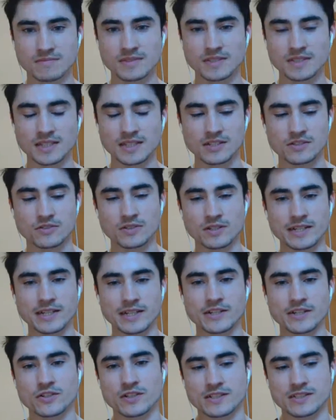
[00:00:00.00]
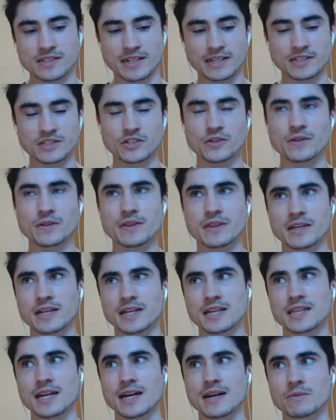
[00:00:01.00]
That's really interesting. And do you
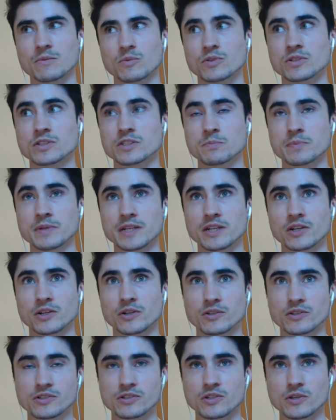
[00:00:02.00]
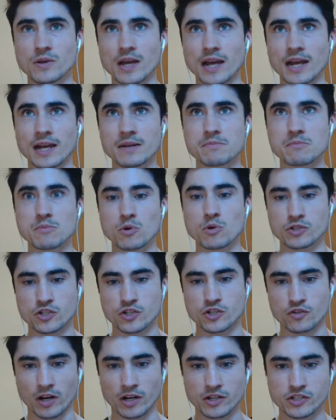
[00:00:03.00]
think that was because you had more
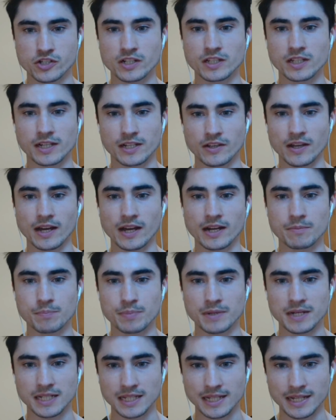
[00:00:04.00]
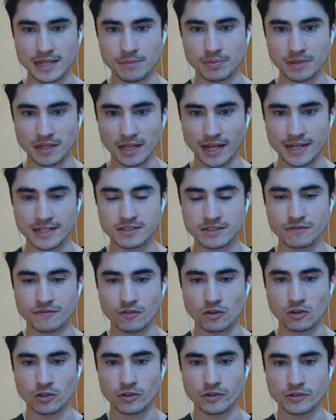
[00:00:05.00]
structure, like you had a clear plan to
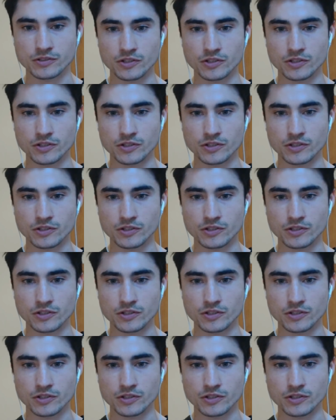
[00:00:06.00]
follow?